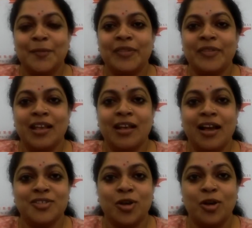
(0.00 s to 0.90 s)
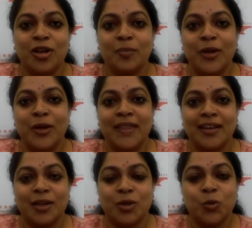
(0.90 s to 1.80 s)
We can't talk about
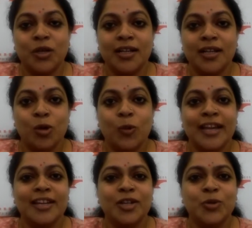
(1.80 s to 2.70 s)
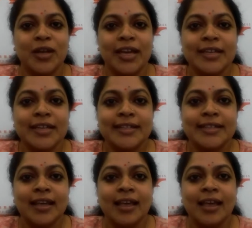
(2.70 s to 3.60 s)
that at work. Why did you write it?
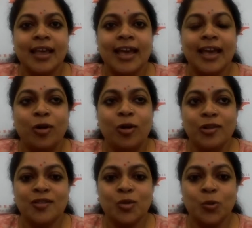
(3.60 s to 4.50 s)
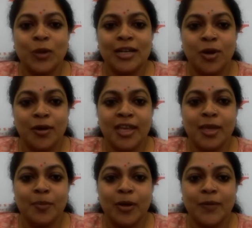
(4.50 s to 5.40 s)
And also, while talking
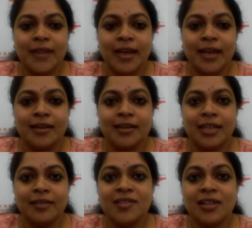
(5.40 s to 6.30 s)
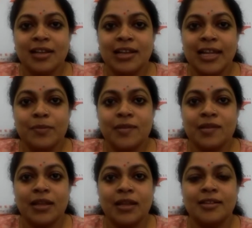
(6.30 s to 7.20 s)
about that, give us a
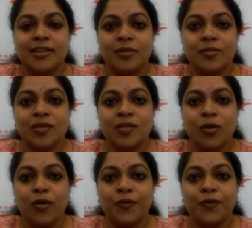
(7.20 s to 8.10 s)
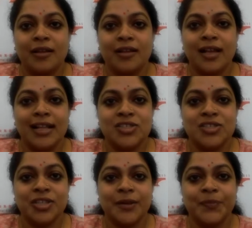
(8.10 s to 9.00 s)
glimpse in terms of
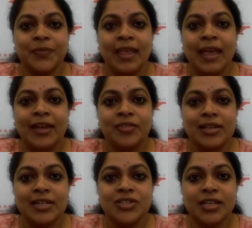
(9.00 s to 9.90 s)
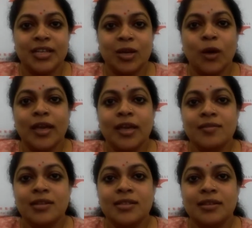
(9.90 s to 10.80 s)
culture and religion, and why
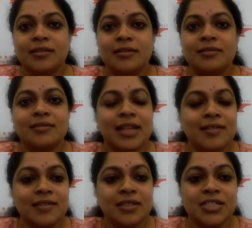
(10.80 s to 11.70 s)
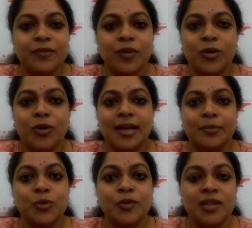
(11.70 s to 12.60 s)
is it a sensitive or
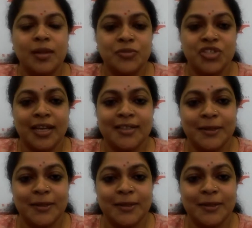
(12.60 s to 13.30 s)
taboo subject?